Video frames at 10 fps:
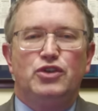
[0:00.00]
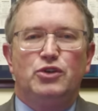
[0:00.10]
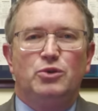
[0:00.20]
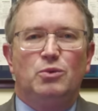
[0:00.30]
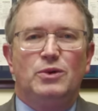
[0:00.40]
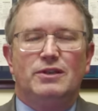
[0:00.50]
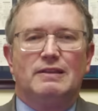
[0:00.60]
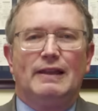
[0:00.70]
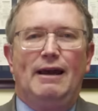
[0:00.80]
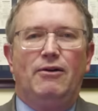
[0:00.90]
do
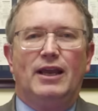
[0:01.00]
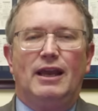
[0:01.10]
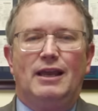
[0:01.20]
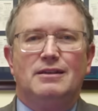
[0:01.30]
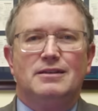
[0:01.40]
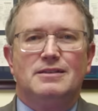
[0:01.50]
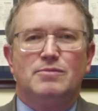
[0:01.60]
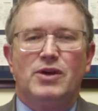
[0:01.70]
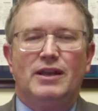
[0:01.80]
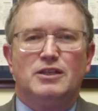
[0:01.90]
with allowing
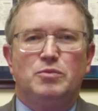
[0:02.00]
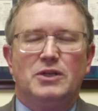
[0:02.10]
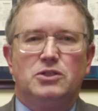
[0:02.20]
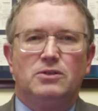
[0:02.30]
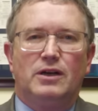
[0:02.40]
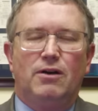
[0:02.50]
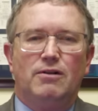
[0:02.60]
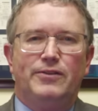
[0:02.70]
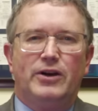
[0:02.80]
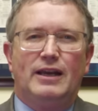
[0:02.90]
anti-Semitic speech to
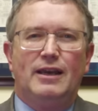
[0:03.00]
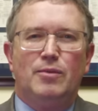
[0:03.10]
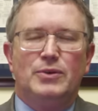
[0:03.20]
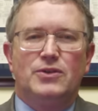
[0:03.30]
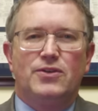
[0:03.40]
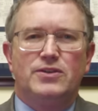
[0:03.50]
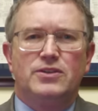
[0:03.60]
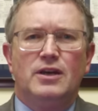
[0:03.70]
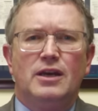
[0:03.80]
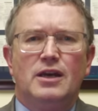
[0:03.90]
occur on their
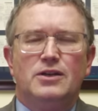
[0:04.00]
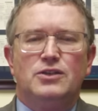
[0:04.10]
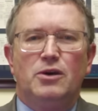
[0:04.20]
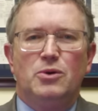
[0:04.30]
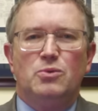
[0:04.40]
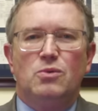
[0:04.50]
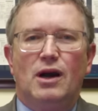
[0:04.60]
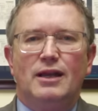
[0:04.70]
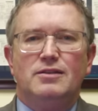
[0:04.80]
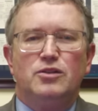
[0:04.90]
campuses. So
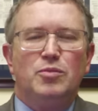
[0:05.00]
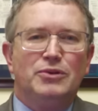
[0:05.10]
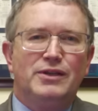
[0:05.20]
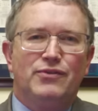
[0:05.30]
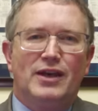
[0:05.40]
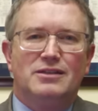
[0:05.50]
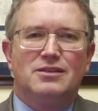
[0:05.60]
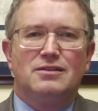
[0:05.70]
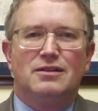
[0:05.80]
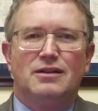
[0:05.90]
I do believe
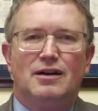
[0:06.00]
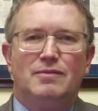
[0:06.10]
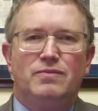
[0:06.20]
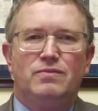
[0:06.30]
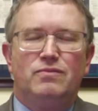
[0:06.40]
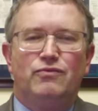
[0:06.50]
that's a